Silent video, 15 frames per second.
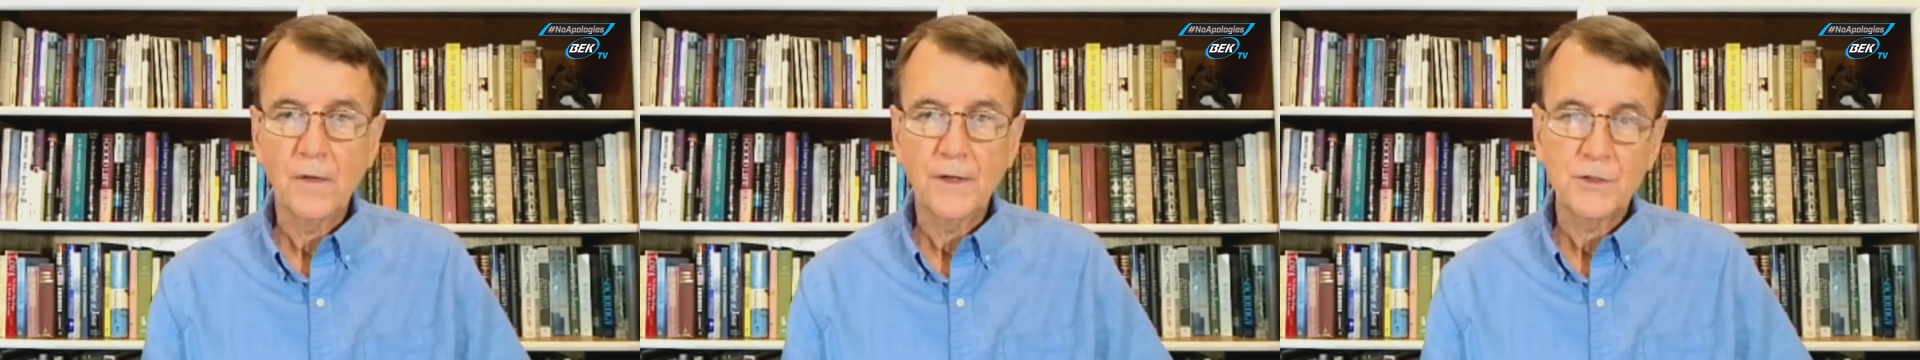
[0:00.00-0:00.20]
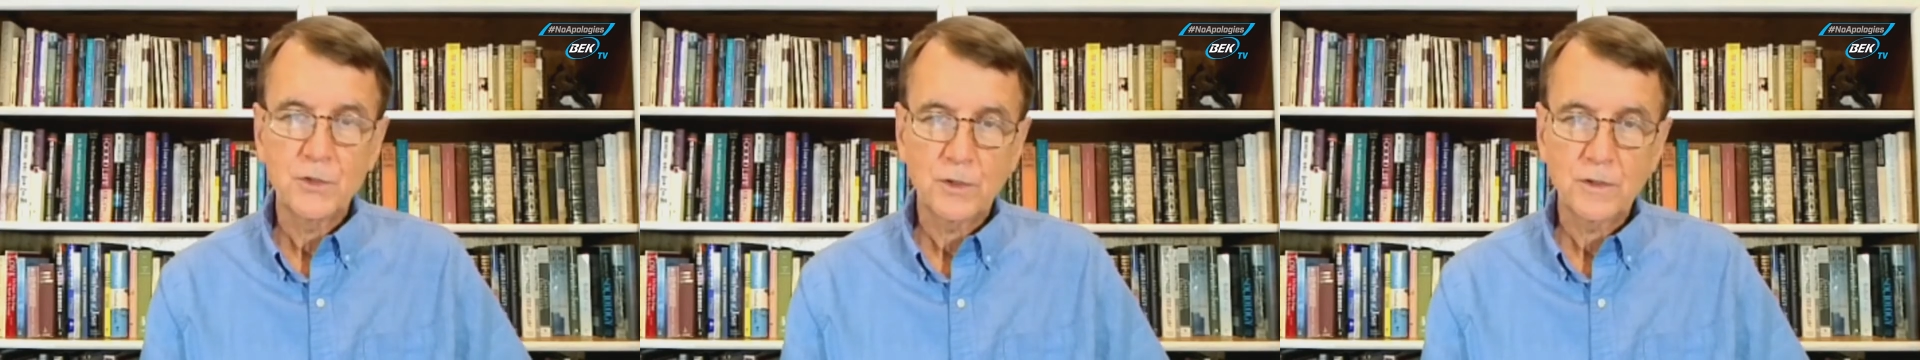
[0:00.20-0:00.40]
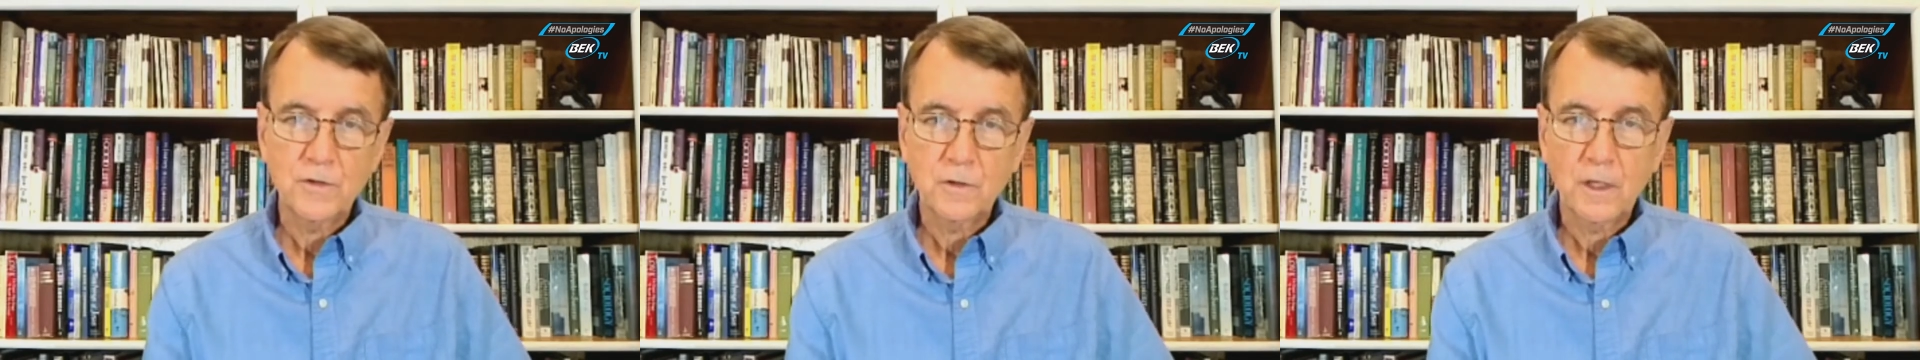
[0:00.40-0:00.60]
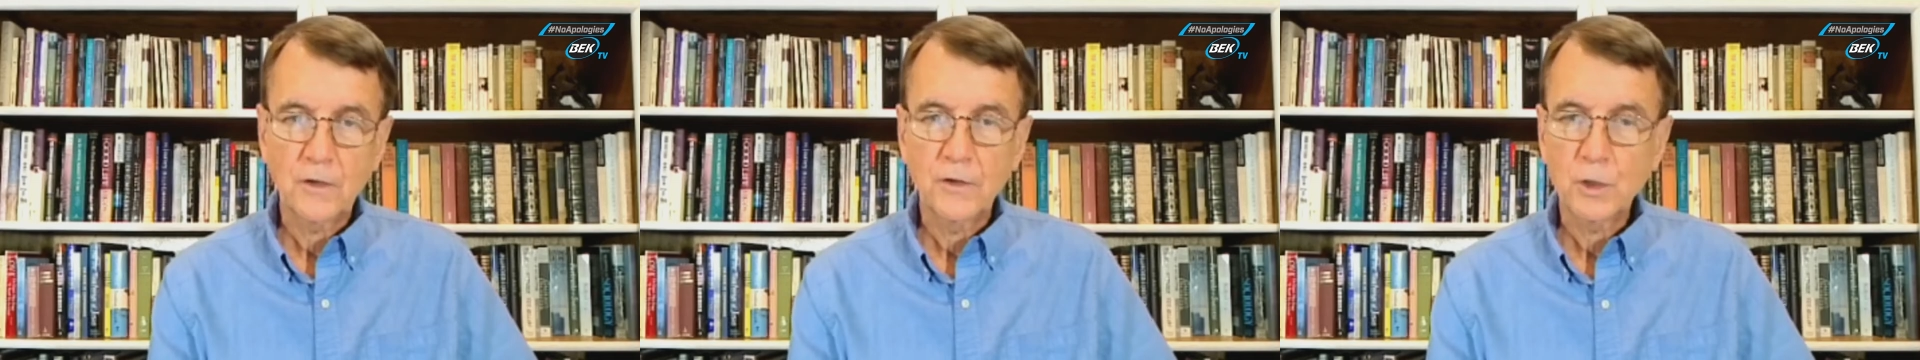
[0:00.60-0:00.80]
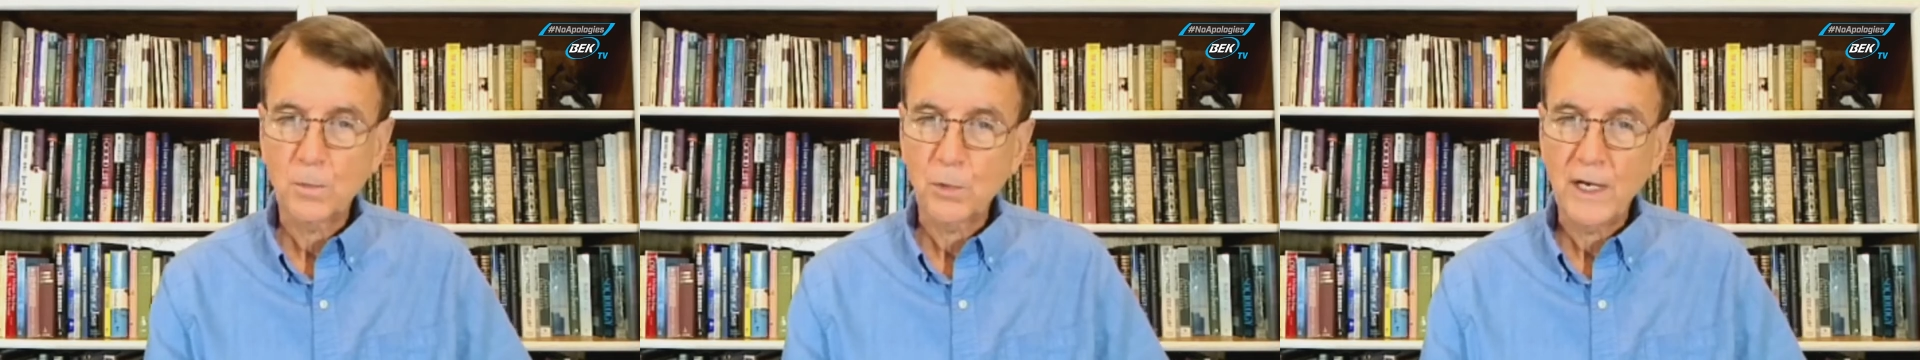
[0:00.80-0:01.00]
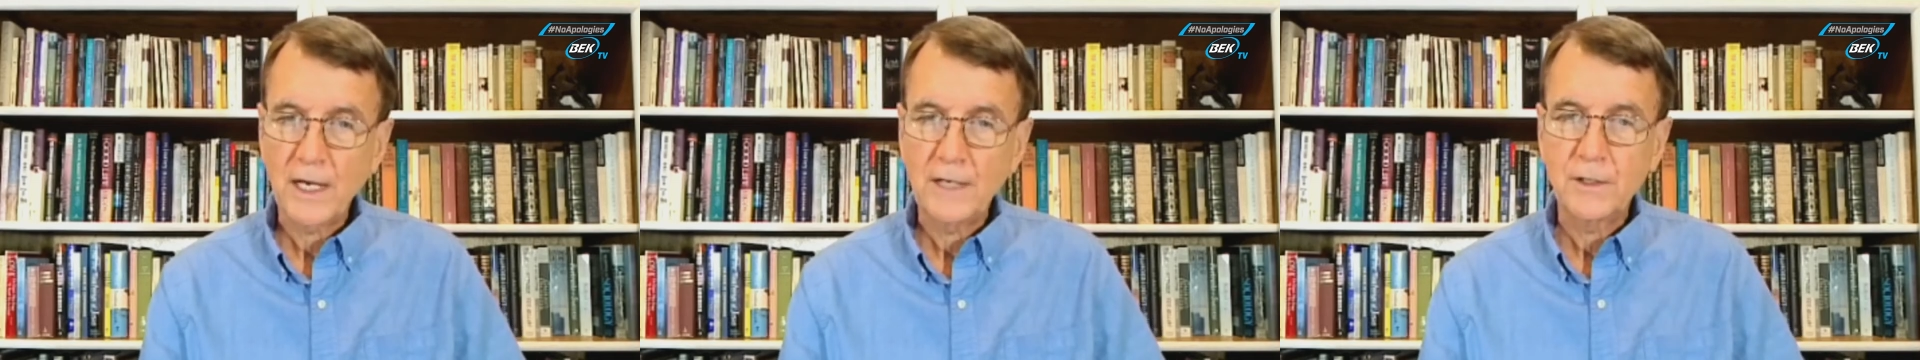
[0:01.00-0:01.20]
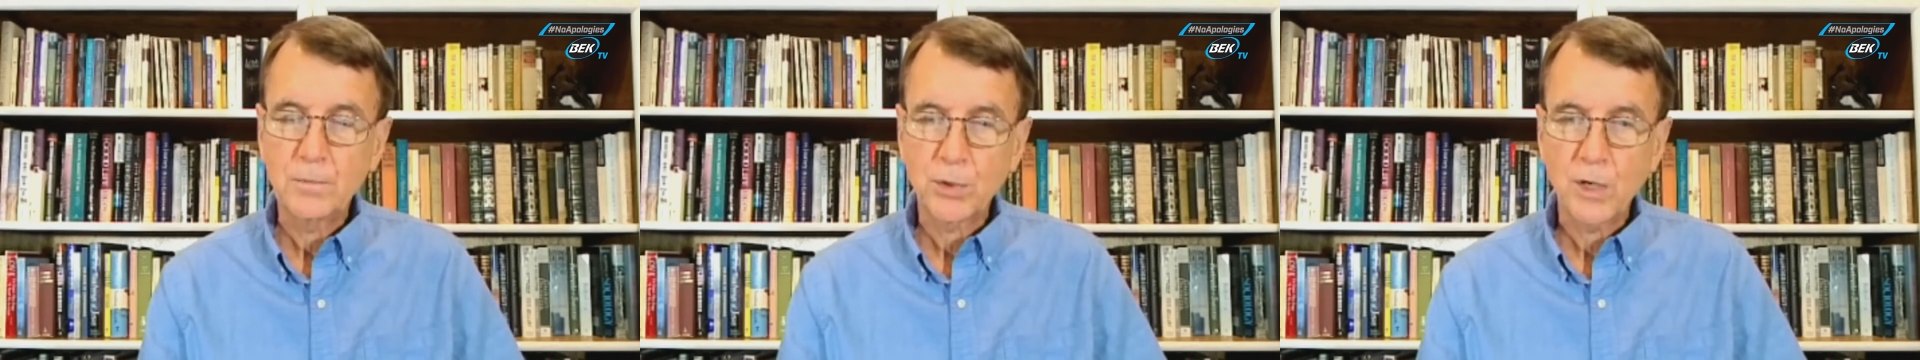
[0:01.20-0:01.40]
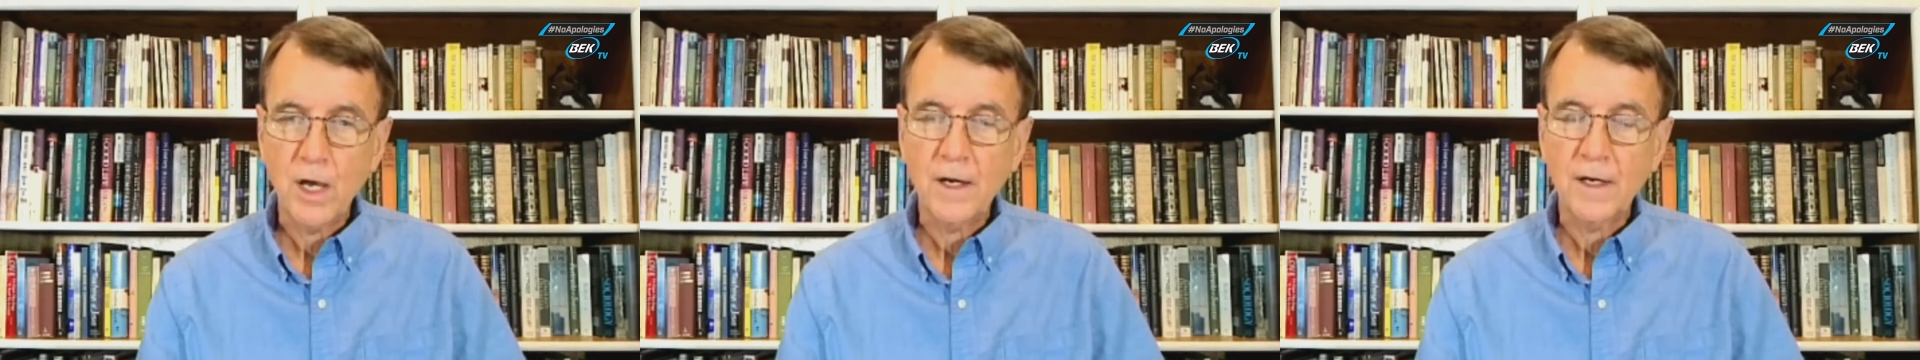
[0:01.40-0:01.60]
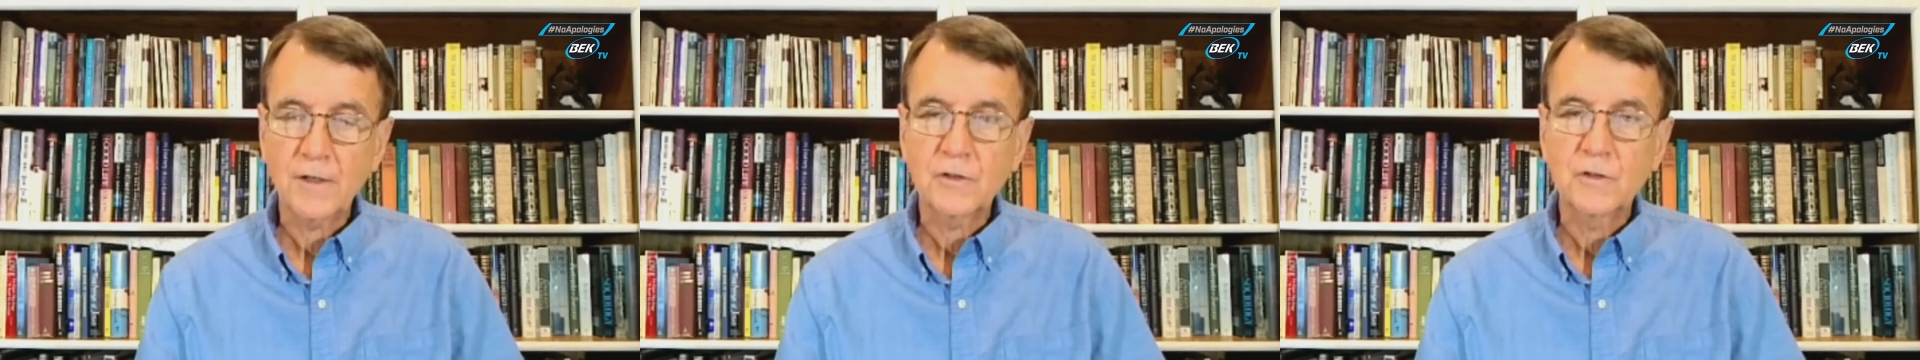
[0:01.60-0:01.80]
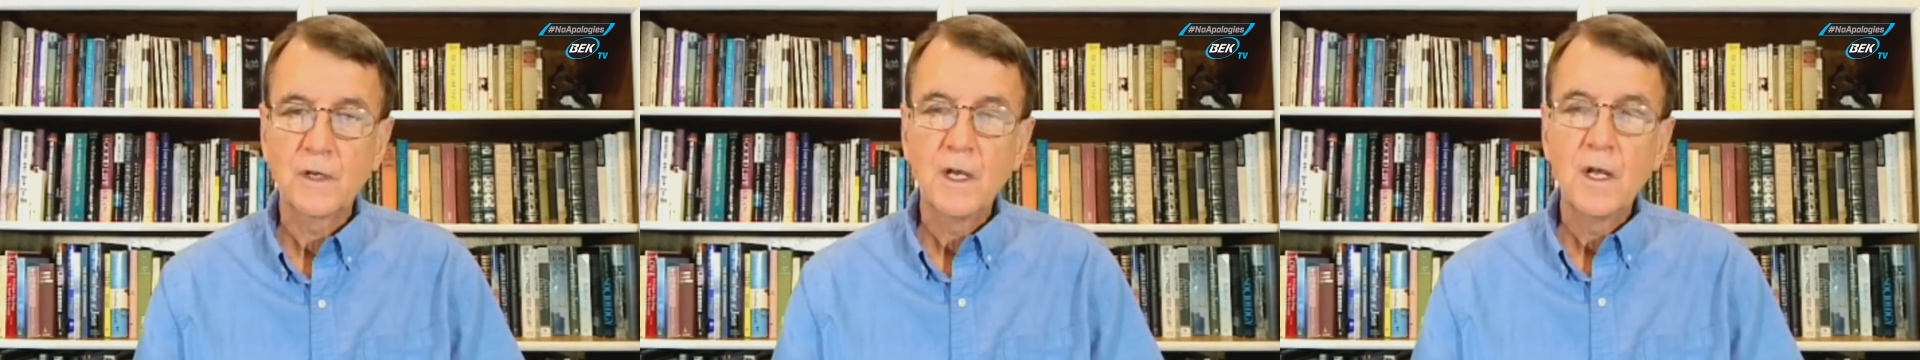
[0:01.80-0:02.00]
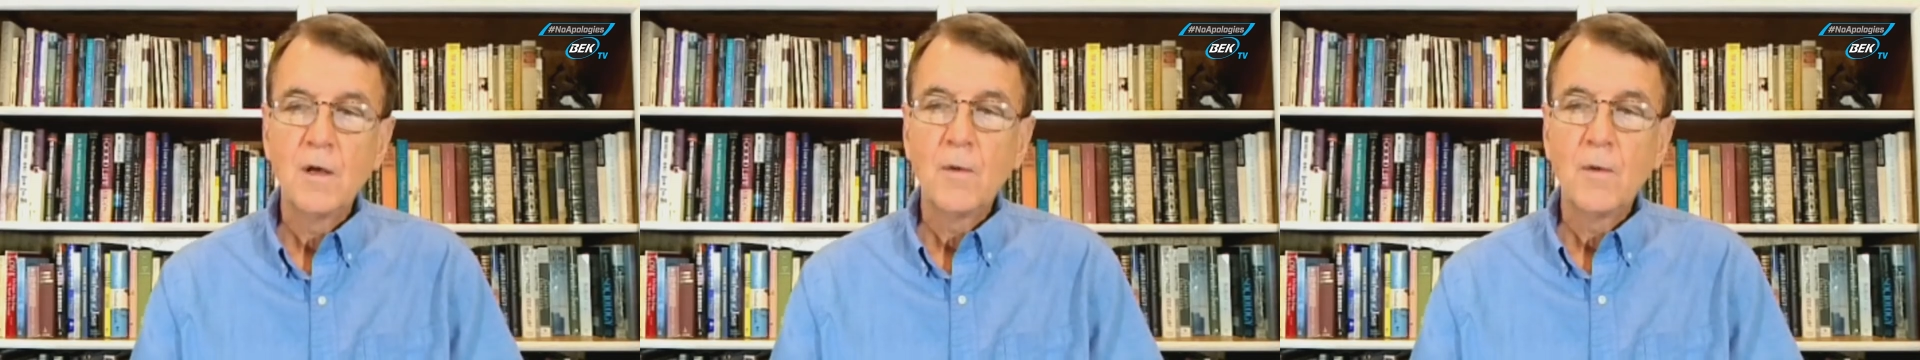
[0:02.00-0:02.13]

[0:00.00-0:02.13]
that you can sell your branded products.